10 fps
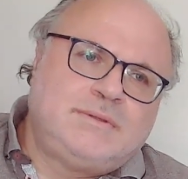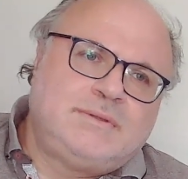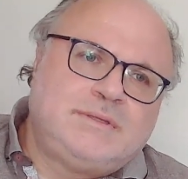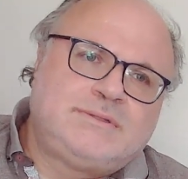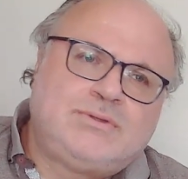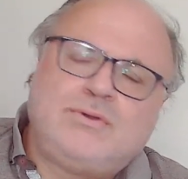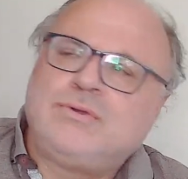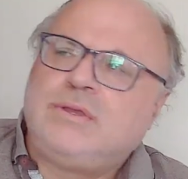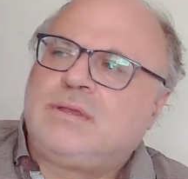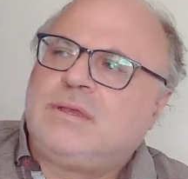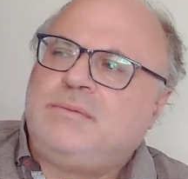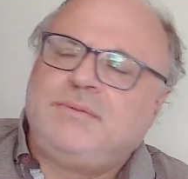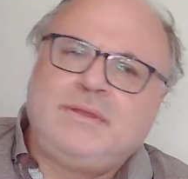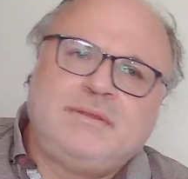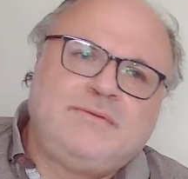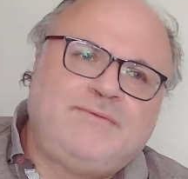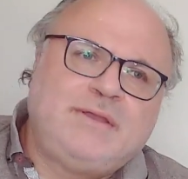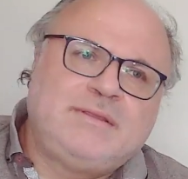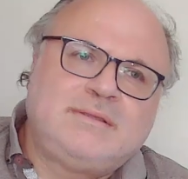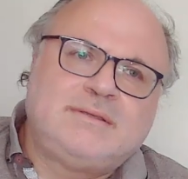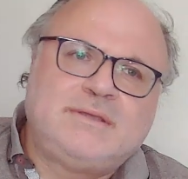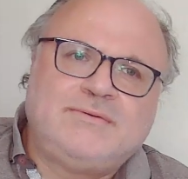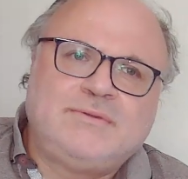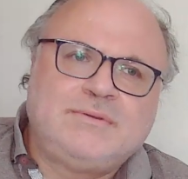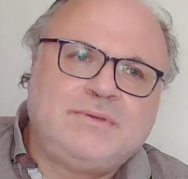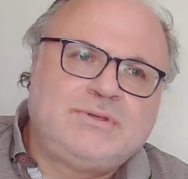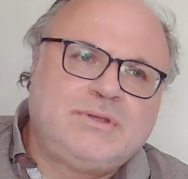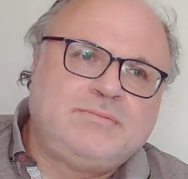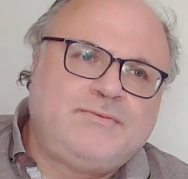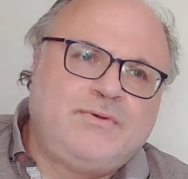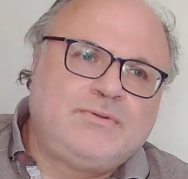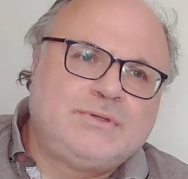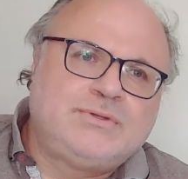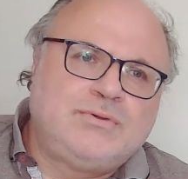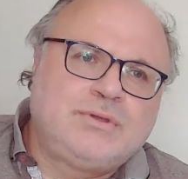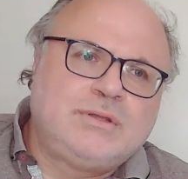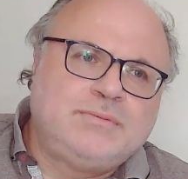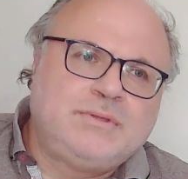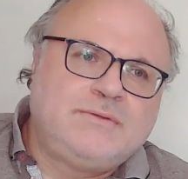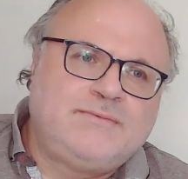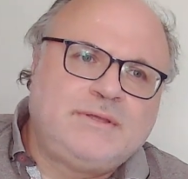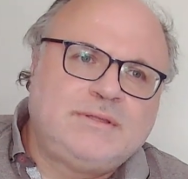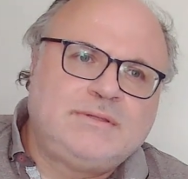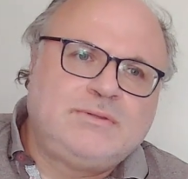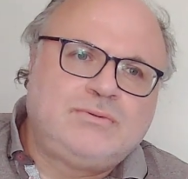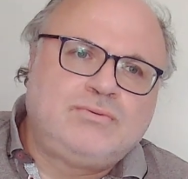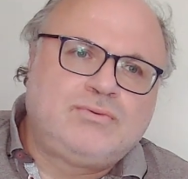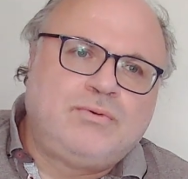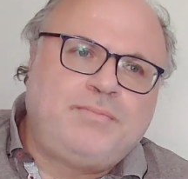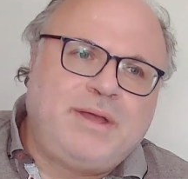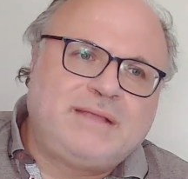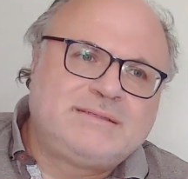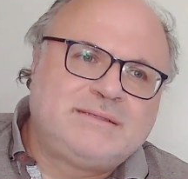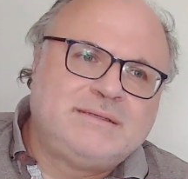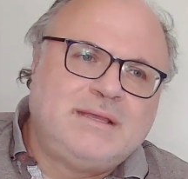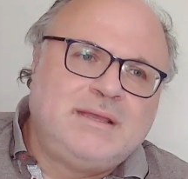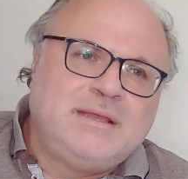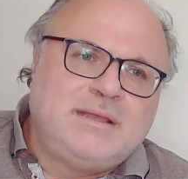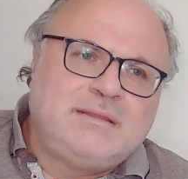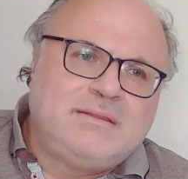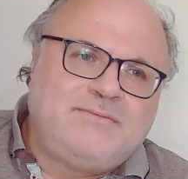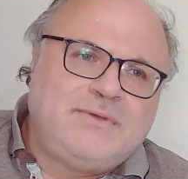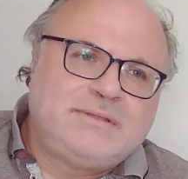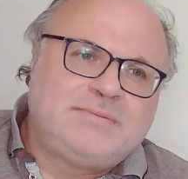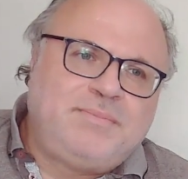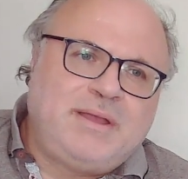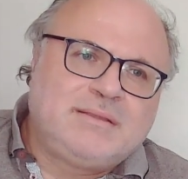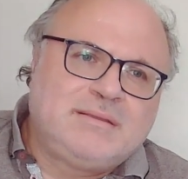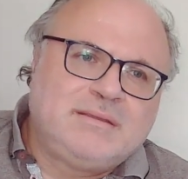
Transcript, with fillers: the story can be divided, as I already mentioned before, the story can be divided into two parts. The first part